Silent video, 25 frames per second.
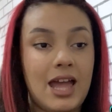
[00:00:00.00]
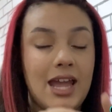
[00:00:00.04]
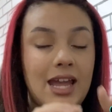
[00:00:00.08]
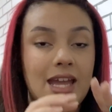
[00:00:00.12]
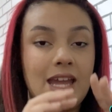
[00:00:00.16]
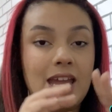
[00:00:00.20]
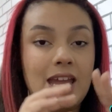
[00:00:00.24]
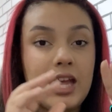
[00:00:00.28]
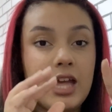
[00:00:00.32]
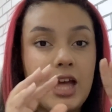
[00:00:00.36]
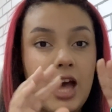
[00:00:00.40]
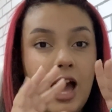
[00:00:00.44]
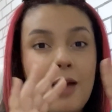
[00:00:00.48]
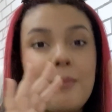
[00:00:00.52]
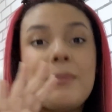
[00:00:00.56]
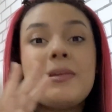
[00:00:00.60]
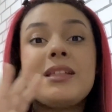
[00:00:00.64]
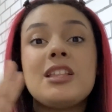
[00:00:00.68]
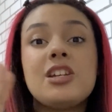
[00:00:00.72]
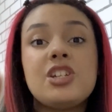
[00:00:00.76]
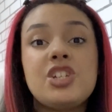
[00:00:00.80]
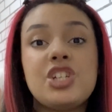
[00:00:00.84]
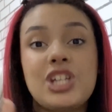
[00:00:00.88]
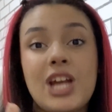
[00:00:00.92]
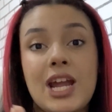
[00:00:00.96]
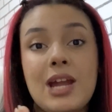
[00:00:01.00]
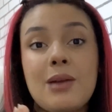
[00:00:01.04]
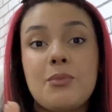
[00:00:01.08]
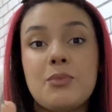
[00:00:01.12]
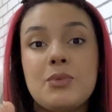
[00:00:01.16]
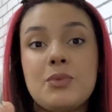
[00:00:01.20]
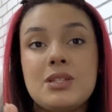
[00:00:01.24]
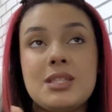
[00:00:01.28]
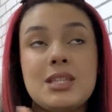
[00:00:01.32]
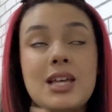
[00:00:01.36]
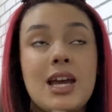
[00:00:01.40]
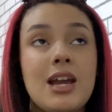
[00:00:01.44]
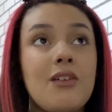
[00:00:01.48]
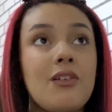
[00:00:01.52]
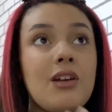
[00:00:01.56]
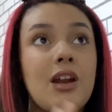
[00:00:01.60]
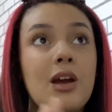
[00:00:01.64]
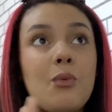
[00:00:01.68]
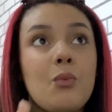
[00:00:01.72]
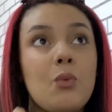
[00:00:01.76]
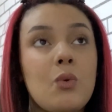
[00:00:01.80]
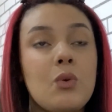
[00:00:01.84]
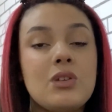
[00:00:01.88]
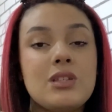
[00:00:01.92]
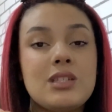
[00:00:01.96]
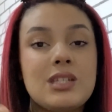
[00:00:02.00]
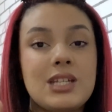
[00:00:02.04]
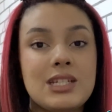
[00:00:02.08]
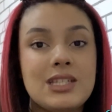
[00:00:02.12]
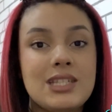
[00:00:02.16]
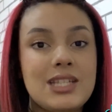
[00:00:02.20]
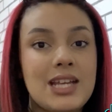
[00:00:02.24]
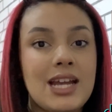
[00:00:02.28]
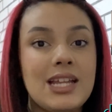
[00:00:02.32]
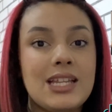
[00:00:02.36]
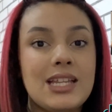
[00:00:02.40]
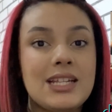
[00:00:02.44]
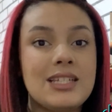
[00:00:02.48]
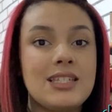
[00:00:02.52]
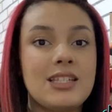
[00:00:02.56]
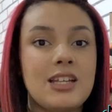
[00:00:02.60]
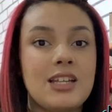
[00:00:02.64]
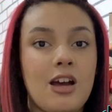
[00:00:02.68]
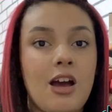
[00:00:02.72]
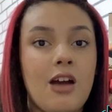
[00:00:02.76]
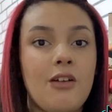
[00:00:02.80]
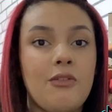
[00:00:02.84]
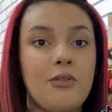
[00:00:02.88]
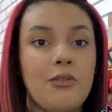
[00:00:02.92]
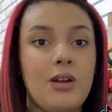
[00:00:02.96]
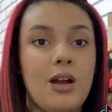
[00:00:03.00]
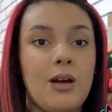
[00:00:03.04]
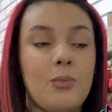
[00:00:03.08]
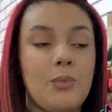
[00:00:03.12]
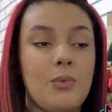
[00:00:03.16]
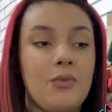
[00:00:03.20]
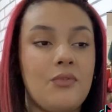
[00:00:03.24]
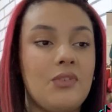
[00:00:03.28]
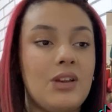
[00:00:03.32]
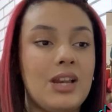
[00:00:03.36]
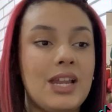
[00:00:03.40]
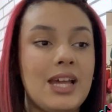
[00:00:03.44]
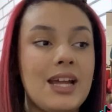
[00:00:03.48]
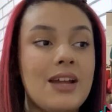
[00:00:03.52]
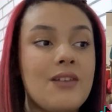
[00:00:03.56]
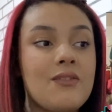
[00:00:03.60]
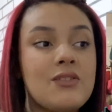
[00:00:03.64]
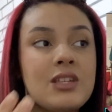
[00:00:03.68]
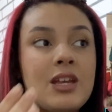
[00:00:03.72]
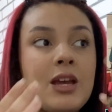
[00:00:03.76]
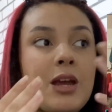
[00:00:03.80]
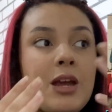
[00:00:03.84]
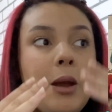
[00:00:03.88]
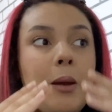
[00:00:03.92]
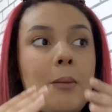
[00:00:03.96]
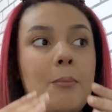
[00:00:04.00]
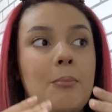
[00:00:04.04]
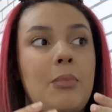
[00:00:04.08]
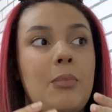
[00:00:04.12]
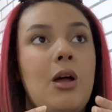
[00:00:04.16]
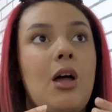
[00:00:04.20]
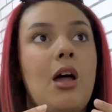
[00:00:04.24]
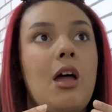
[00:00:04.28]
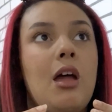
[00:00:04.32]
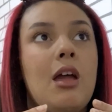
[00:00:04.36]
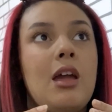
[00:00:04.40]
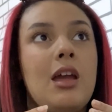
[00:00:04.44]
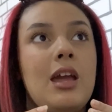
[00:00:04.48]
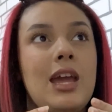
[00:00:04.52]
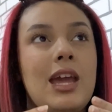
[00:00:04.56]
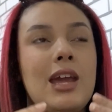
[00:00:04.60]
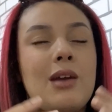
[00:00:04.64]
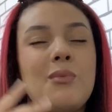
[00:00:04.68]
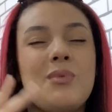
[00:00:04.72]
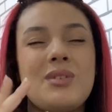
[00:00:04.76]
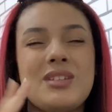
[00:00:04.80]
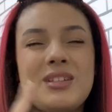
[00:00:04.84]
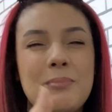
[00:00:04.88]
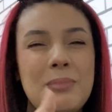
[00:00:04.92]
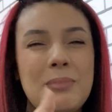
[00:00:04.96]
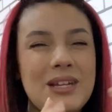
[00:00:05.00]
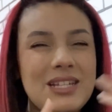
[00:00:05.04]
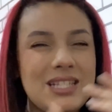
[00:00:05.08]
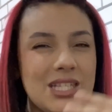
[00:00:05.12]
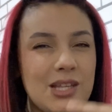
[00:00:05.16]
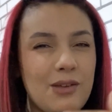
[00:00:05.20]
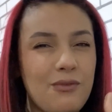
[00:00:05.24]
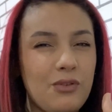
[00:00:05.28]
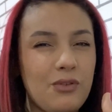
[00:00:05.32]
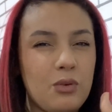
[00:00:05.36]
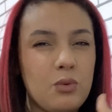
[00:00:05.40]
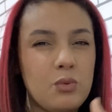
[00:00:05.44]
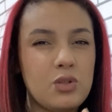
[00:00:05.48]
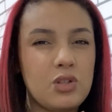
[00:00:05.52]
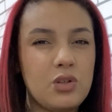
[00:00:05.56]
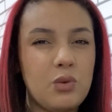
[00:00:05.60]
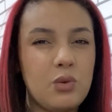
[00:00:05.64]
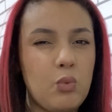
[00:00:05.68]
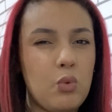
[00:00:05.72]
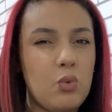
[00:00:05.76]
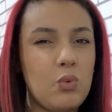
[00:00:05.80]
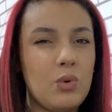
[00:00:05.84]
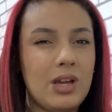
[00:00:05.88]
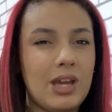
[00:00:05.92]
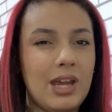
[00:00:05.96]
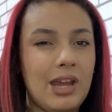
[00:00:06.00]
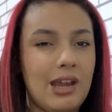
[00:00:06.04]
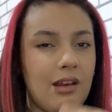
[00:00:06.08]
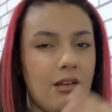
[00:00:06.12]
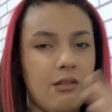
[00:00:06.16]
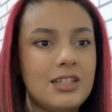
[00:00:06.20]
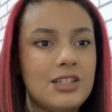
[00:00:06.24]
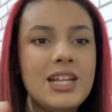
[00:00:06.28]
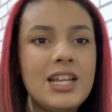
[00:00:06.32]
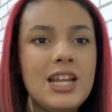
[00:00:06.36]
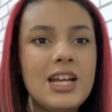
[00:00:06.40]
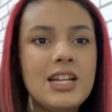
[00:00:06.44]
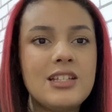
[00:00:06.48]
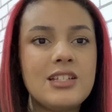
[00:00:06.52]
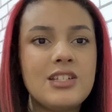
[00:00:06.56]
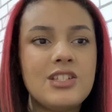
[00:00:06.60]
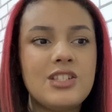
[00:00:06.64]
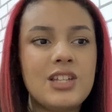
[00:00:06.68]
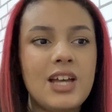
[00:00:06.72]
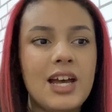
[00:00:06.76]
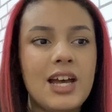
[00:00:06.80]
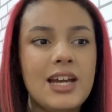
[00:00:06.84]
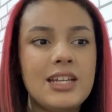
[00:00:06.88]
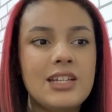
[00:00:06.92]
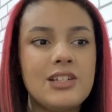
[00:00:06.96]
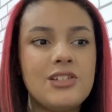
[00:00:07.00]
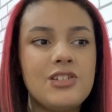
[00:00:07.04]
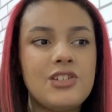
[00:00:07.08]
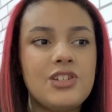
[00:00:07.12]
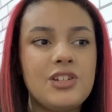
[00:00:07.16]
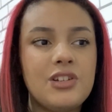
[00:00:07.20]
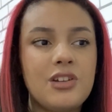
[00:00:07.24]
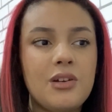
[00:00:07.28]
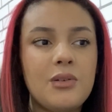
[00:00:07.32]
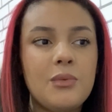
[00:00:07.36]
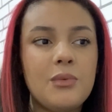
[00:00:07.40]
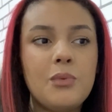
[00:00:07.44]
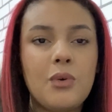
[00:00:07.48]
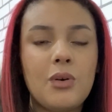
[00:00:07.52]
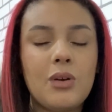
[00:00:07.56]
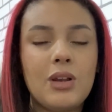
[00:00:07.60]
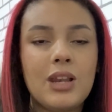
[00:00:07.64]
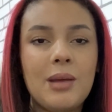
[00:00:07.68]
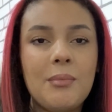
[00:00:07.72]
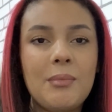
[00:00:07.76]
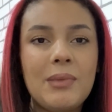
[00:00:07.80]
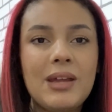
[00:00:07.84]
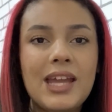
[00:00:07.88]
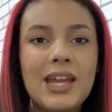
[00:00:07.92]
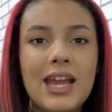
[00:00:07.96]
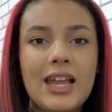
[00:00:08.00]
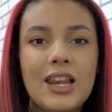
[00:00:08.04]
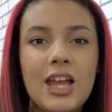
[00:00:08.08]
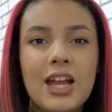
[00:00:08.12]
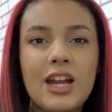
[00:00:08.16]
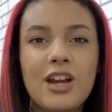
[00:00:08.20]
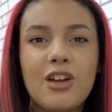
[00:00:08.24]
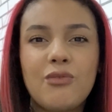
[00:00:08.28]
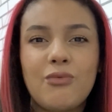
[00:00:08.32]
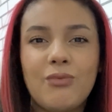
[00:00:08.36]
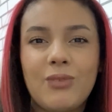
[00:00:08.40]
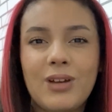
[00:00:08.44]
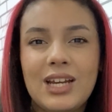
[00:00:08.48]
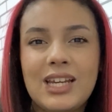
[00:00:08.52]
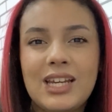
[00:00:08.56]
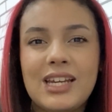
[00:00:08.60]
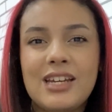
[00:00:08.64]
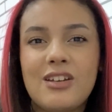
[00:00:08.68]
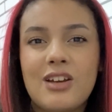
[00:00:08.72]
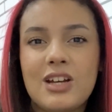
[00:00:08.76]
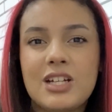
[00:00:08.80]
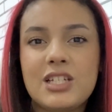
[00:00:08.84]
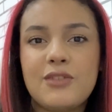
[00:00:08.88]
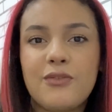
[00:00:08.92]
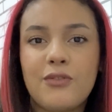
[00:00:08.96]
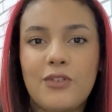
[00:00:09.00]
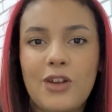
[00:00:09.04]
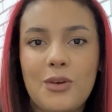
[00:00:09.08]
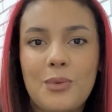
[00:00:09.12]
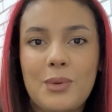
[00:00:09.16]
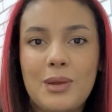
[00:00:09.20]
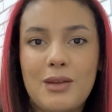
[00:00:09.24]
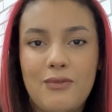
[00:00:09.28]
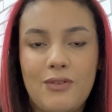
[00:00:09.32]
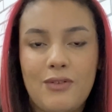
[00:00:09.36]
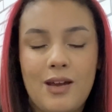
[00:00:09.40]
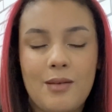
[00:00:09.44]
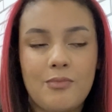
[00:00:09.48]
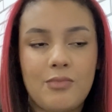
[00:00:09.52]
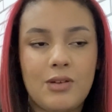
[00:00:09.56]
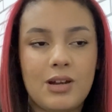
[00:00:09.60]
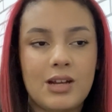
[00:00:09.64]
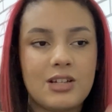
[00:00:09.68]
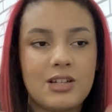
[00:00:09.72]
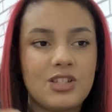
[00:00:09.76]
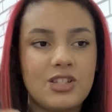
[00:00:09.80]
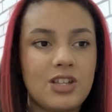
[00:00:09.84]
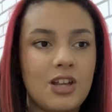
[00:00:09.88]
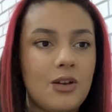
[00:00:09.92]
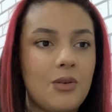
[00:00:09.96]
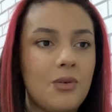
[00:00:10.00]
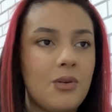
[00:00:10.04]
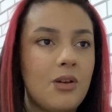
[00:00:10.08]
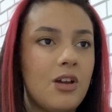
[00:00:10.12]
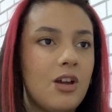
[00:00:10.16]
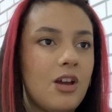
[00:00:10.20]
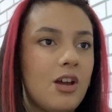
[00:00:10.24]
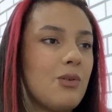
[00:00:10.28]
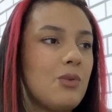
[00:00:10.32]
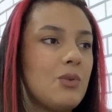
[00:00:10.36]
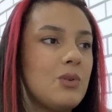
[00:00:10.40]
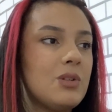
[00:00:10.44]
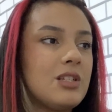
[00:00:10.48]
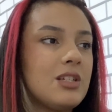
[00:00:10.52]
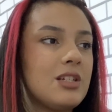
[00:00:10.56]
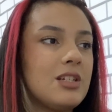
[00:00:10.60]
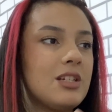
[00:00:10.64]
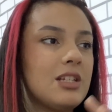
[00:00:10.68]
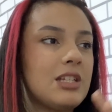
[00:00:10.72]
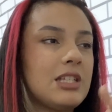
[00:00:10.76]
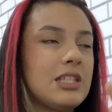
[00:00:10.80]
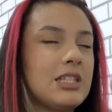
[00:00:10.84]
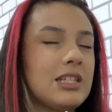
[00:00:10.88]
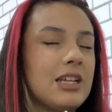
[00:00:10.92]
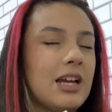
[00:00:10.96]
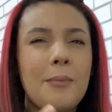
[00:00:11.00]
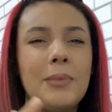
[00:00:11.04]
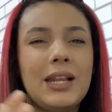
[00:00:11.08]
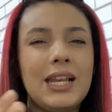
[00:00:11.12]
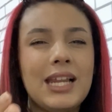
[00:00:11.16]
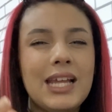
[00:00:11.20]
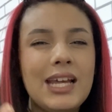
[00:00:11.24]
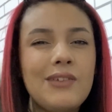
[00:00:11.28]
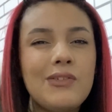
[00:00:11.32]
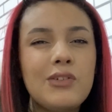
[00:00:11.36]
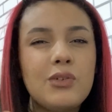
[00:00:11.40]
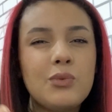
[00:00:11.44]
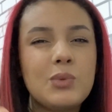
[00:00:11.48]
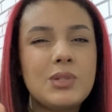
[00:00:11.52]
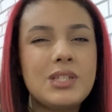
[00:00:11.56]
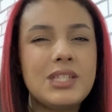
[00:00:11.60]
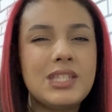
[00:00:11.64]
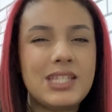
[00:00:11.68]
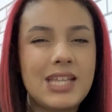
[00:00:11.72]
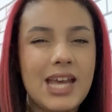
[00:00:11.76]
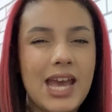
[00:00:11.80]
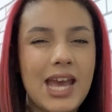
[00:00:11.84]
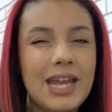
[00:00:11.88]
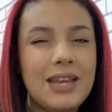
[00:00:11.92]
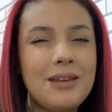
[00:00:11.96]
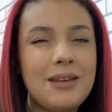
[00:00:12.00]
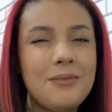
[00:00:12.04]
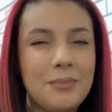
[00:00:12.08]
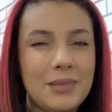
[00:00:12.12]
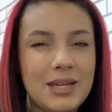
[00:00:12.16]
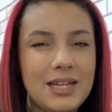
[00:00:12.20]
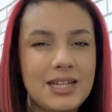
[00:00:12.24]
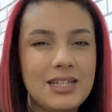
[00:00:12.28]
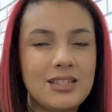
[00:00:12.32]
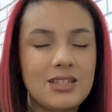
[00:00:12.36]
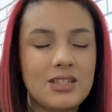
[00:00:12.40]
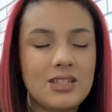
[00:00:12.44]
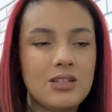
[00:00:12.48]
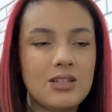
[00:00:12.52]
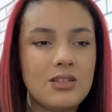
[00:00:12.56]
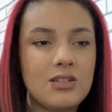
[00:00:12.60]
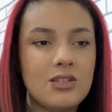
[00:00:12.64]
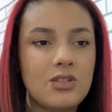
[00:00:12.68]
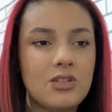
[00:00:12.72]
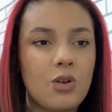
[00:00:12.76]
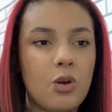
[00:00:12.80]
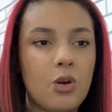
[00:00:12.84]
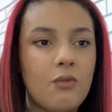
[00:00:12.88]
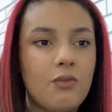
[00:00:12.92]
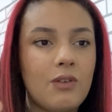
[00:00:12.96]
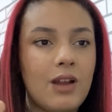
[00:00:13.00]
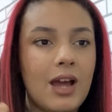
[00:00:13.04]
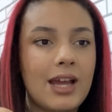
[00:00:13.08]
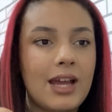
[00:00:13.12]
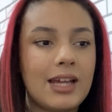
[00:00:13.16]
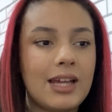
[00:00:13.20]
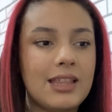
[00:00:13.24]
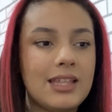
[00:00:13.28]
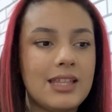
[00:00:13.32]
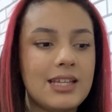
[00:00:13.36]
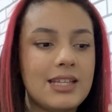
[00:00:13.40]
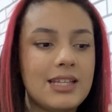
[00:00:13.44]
like. I mean, the shape was there and I was intending to cover it up with leaves, but it was a bit difficult to walk in. So then I decided, you know what, let me get like a really nice flowy fabric. So I ordered, I believe it was 10 meters of like